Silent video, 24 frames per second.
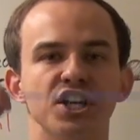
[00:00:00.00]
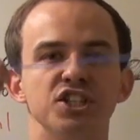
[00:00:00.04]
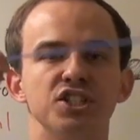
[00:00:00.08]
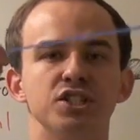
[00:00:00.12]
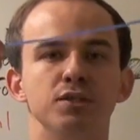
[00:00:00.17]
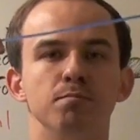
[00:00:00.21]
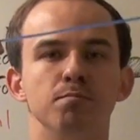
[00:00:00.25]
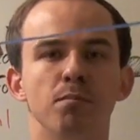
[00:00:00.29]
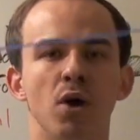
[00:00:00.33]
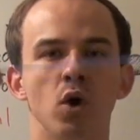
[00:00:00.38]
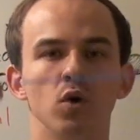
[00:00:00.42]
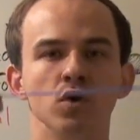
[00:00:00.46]

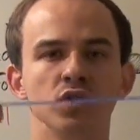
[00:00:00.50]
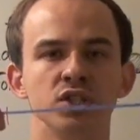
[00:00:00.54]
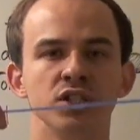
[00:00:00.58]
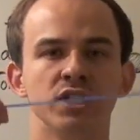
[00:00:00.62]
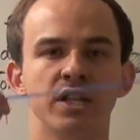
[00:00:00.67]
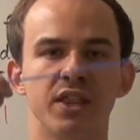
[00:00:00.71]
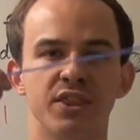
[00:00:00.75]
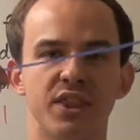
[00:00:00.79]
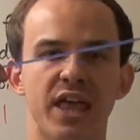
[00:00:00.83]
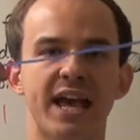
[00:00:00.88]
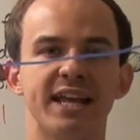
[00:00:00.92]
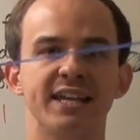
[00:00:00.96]
Its
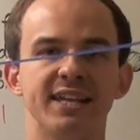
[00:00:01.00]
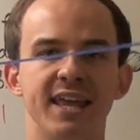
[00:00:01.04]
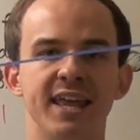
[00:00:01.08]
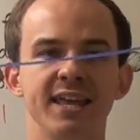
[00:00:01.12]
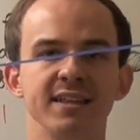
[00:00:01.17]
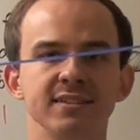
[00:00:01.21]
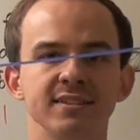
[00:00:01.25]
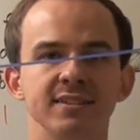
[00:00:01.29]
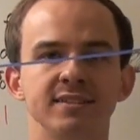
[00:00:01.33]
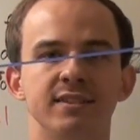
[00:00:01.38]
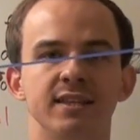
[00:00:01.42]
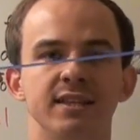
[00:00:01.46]
motion at that
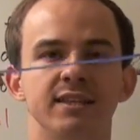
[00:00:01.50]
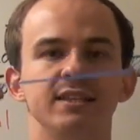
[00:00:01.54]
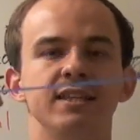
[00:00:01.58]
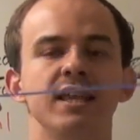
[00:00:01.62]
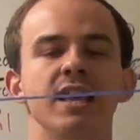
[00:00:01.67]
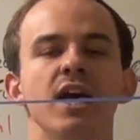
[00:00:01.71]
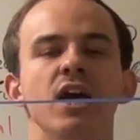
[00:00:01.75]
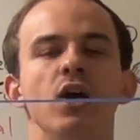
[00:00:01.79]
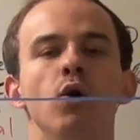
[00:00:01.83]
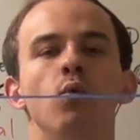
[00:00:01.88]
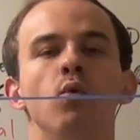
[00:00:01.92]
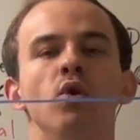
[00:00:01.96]
instant
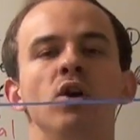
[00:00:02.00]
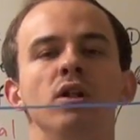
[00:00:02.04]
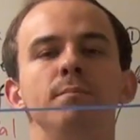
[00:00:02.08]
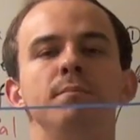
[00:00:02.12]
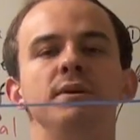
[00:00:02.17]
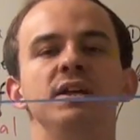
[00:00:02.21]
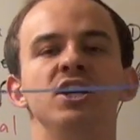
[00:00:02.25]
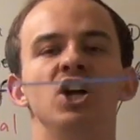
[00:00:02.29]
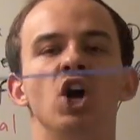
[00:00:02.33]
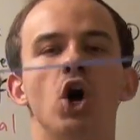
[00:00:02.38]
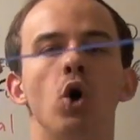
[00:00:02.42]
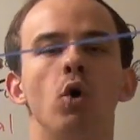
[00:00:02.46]
will
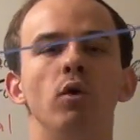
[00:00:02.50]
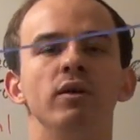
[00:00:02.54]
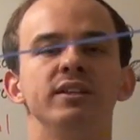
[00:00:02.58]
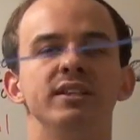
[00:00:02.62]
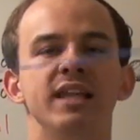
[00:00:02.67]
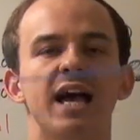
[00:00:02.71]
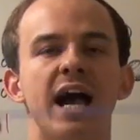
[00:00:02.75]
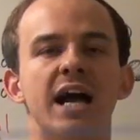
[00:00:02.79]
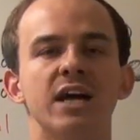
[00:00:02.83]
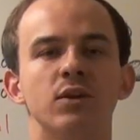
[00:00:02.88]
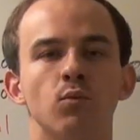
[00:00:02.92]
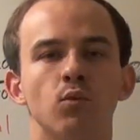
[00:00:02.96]
be going
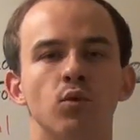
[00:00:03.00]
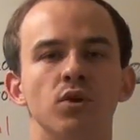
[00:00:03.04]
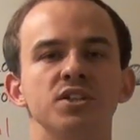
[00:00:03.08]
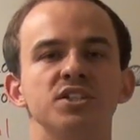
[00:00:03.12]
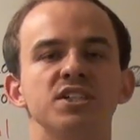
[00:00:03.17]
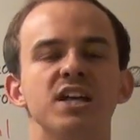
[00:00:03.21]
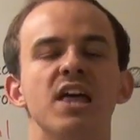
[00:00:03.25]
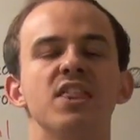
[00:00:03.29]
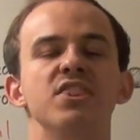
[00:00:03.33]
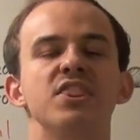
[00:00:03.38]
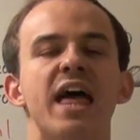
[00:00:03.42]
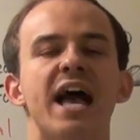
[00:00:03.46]

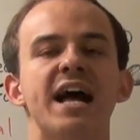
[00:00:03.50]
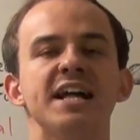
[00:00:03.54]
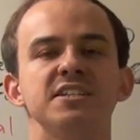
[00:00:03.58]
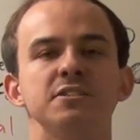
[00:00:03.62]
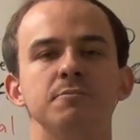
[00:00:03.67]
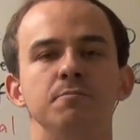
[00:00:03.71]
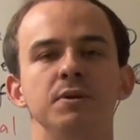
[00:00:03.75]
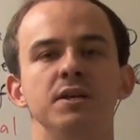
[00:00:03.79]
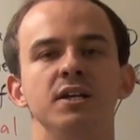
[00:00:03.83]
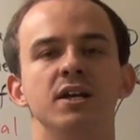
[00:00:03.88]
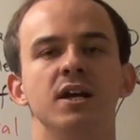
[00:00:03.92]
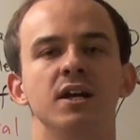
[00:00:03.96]
downwards and
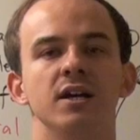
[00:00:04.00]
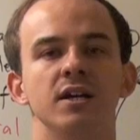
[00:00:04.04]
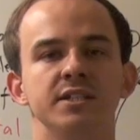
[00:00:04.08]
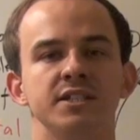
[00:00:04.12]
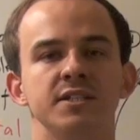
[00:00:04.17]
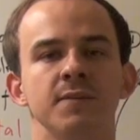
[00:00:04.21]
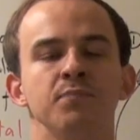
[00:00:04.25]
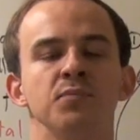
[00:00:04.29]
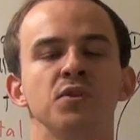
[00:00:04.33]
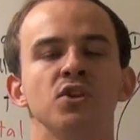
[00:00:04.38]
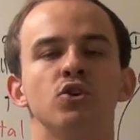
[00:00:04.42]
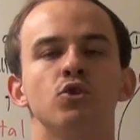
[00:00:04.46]
that's
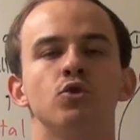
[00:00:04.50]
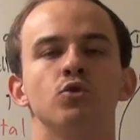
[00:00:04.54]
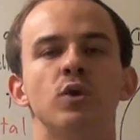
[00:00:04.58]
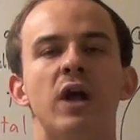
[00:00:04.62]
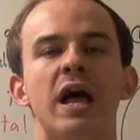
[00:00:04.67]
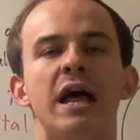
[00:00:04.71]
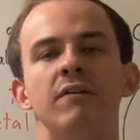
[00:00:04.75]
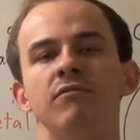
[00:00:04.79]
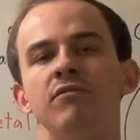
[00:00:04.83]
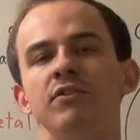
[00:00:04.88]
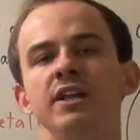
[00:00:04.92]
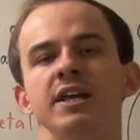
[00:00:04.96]
because
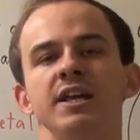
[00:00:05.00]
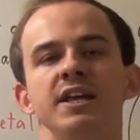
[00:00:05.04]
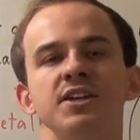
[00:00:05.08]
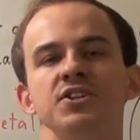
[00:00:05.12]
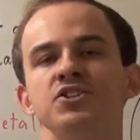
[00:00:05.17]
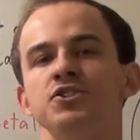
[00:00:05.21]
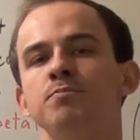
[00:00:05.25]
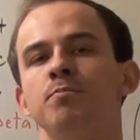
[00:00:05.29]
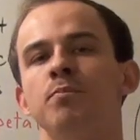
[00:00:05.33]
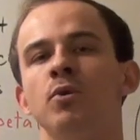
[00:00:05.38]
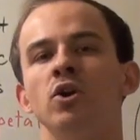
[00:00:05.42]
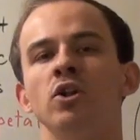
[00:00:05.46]
gravity
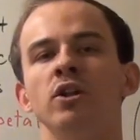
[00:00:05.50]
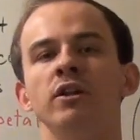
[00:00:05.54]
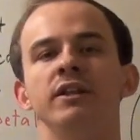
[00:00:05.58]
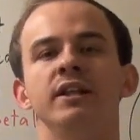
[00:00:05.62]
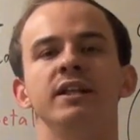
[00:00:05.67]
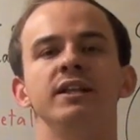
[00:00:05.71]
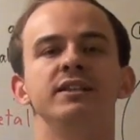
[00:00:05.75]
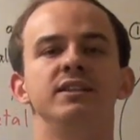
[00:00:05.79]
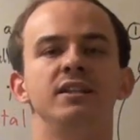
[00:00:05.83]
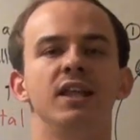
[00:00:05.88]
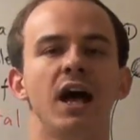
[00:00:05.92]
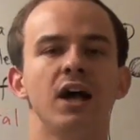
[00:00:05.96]
is pulling
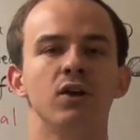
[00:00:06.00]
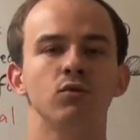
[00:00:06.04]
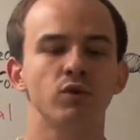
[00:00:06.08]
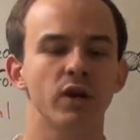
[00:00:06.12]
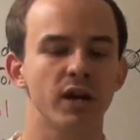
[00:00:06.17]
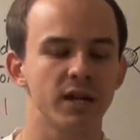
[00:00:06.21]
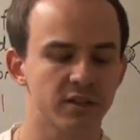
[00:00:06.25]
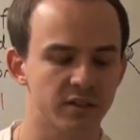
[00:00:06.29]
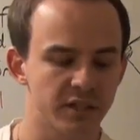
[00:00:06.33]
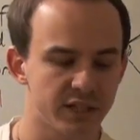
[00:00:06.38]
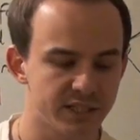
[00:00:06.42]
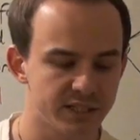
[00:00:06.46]
it
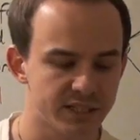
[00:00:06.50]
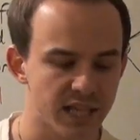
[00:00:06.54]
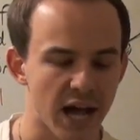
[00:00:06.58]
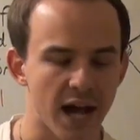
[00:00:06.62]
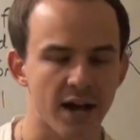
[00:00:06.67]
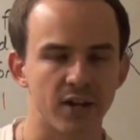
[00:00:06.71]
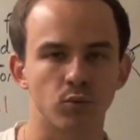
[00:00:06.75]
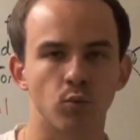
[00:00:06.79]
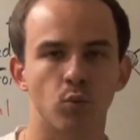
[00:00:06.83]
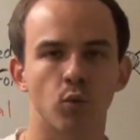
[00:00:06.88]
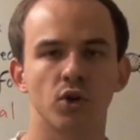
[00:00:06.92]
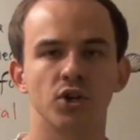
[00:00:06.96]
directly
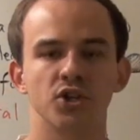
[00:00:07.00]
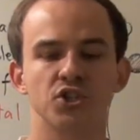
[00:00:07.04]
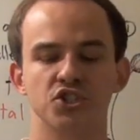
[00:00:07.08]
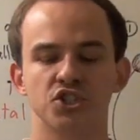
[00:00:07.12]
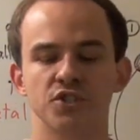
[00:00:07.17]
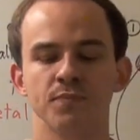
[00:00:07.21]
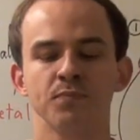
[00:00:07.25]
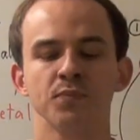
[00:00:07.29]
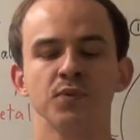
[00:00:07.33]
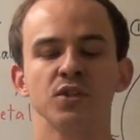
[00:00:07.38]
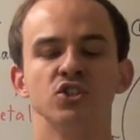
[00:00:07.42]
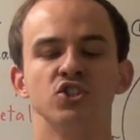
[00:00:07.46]

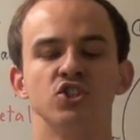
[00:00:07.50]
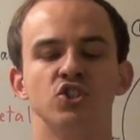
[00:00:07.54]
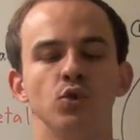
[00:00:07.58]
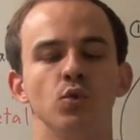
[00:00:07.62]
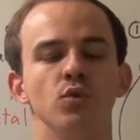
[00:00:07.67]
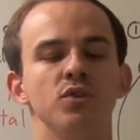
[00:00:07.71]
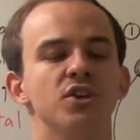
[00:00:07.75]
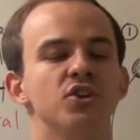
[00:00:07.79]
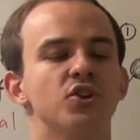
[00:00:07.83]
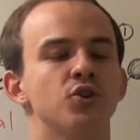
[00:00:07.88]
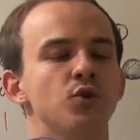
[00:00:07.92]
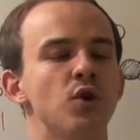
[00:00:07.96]
downwards
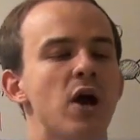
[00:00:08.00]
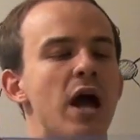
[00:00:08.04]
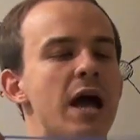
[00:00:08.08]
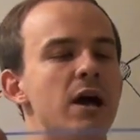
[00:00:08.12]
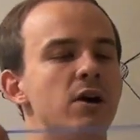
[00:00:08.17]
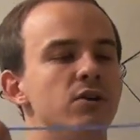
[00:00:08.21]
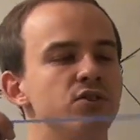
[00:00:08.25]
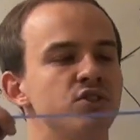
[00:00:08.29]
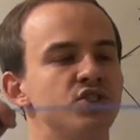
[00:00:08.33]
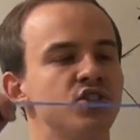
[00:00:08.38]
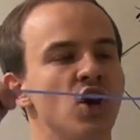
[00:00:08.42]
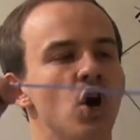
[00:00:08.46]
to the
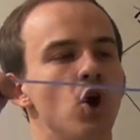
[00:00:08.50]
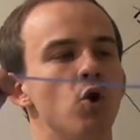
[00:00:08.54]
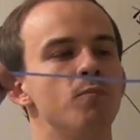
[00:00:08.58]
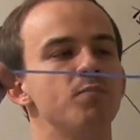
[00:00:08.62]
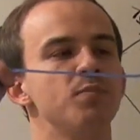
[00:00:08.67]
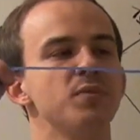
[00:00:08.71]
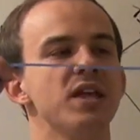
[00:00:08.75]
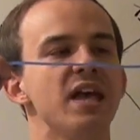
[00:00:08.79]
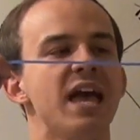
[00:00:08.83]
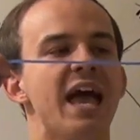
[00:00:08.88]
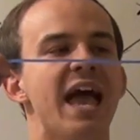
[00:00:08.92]
ground. So